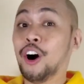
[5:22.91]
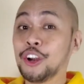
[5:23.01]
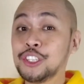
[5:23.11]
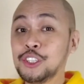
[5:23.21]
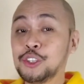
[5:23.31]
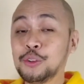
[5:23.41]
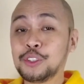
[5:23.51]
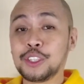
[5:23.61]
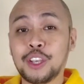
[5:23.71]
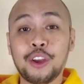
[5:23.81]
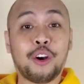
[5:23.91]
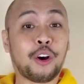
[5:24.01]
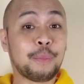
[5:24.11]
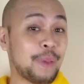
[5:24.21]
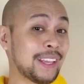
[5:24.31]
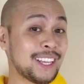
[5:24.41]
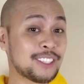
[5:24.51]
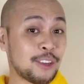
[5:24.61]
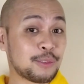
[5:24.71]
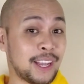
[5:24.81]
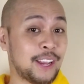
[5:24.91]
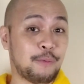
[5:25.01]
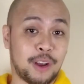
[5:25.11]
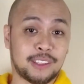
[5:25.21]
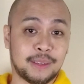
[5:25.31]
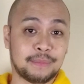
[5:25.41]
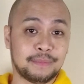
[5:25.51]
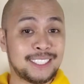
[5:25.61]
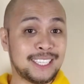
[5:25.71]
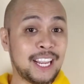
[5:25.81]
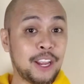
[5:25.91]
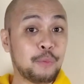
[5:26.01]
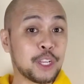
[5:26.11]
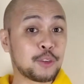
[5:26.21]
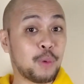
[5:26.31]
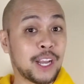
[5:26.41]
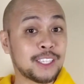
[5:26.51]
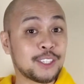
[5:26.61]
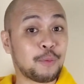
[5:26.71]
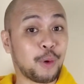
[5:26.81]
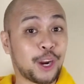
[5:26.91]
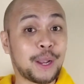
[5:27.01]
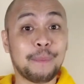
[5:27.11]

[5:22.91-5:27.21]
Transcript: onion juice, or baking soda in water. See which ones work